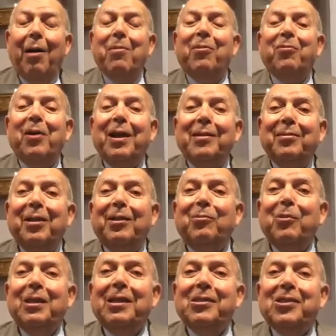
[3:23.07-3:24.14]
I'm afraid
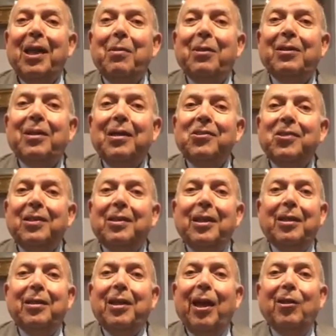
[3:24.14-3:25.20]
not with the same
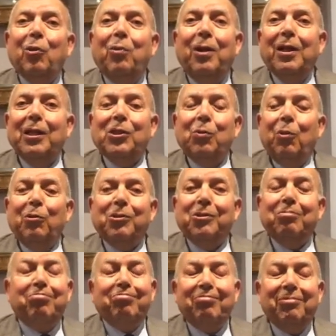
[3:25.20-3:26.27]
intensity. The other one is more,
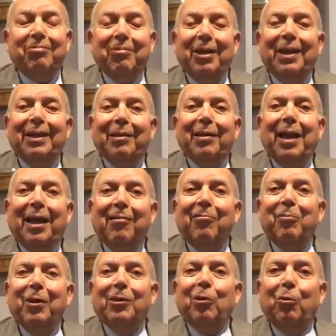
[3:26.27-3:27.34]
well, lack
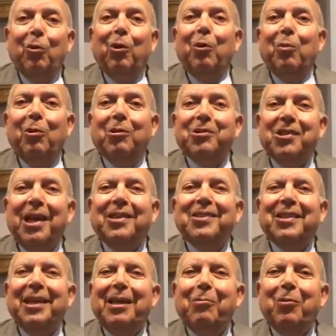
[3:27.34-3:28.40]
of a better word, more
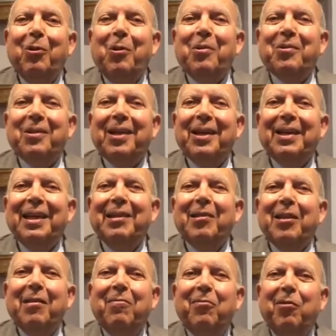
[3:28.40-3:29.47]
sexy,
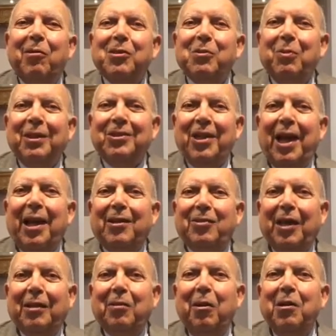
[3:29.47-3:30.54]
it involves much higher
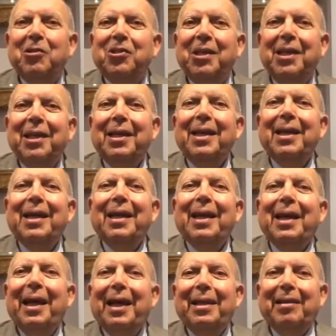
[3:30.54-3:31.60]
technology
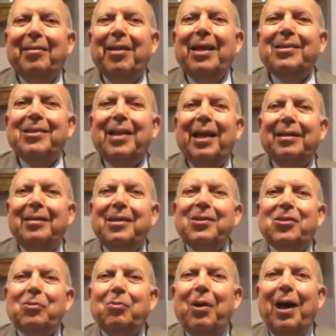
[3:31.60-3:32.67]
and things like this.